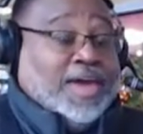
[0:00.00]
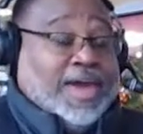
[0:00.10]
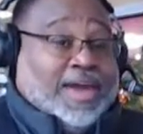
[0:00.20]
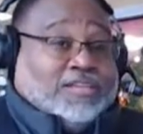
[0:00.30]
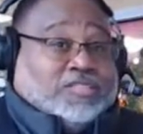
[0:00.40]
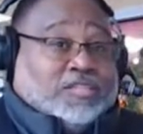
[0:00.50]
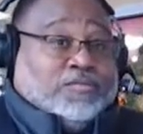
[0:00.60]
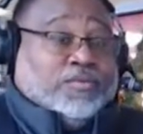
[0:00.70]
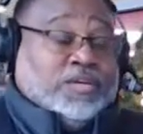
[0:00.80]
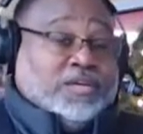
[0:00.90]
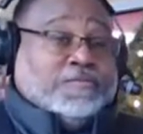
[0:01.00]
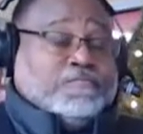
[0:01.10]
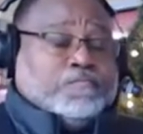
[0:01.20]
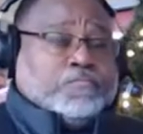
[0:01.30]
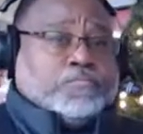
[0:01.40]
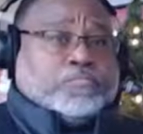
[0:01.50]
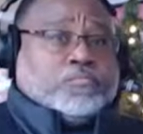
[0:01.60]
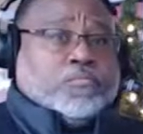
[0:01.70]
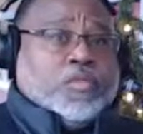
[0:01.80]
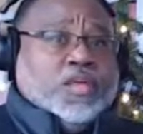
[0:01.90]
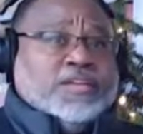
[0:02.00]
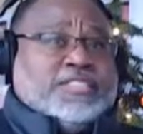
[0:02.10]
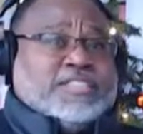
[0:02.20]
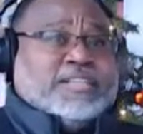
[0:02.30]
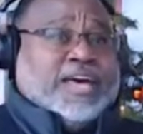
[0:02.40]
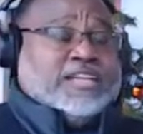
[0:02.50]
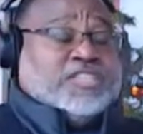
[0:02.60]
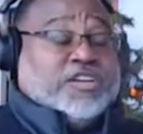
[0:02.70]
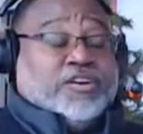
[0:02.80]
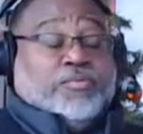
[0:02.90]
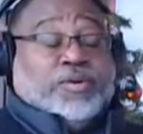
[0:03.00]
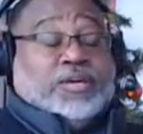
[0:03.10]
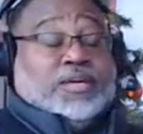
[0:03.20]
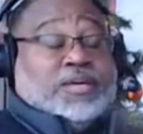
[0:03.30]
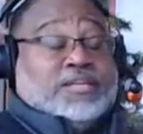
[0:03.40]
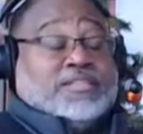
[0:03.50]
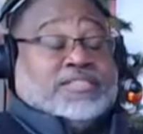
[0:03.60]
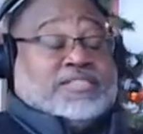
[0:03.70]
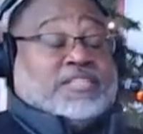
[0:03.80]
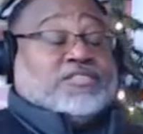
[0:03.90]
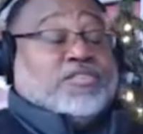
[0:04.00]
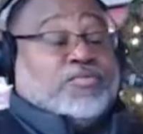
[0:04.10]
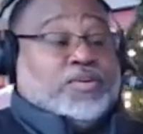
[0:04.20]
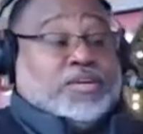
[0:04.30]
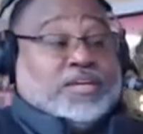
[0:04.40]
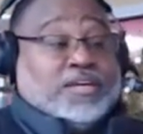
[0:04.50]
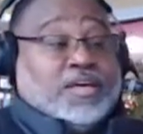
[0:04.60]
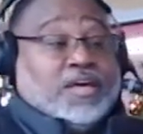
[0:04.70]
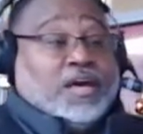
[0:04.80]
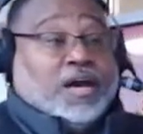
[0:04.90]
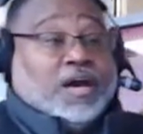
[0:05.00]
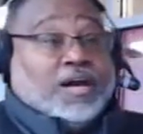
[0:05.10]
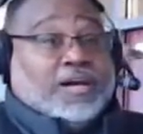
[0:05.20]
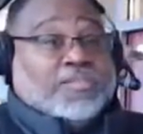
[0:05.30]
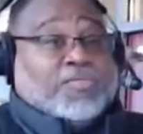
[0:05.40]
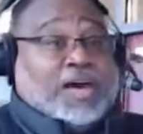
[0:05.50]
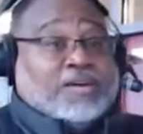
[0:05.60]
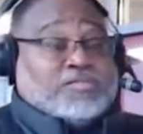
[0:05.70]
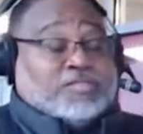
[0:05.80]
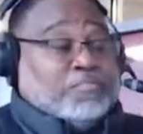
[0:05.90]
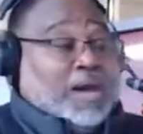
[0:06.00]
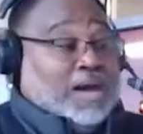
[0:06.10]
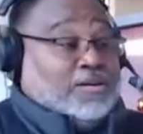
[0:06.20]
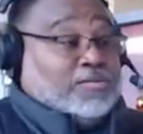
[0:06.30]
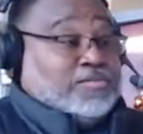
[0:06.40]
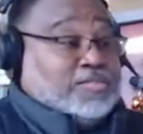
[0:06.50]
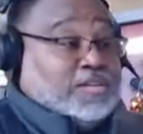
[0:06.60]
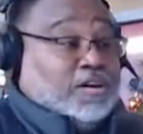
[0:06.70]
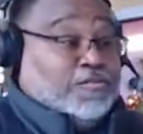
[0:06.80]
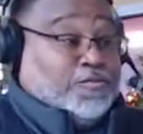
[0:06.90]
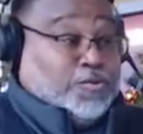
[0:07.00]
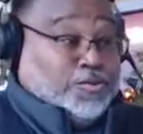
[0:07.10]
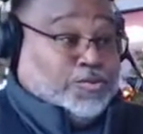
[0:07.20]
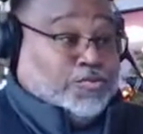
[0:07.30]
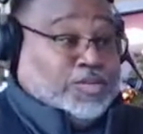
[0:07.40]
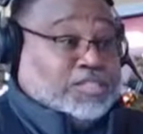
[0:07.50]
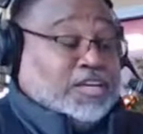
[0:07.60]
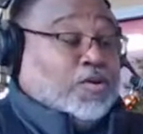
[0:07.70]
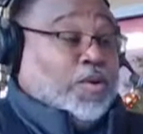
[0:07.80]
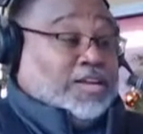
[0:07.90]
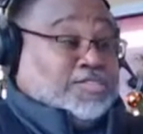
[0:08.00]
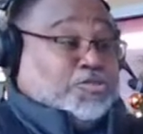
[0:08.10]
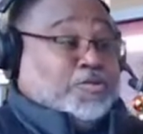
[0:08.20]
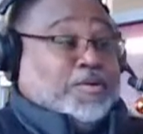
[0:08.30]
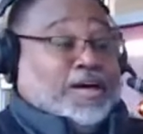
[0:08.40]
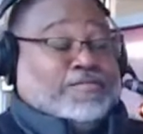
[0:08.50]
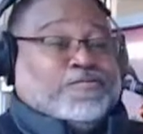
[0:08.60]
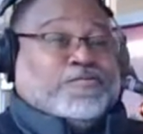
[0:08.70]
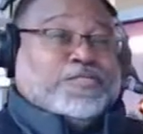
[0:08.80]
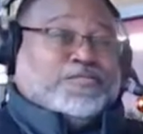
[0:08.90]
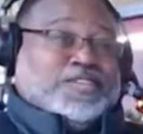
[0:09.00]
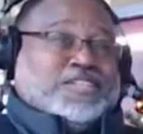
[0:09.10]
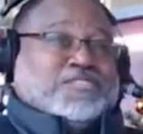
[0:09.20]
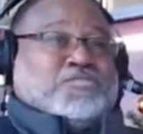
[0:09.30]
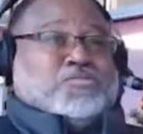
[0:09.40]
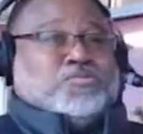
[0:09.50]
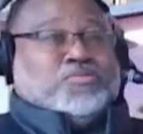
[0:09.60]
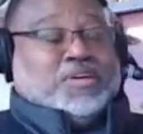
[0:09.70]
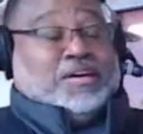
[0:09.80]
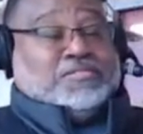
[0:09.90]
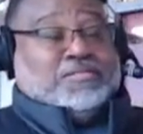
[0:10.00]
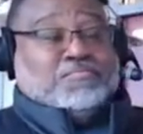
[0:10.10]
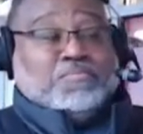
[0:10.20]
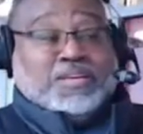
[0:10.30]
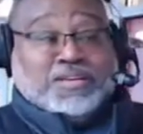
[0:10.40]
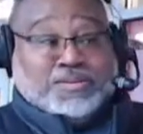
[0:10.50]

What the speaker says: Actually, we just last year we hit the 63,000 pounds of food, which equates to around 52,000 meals.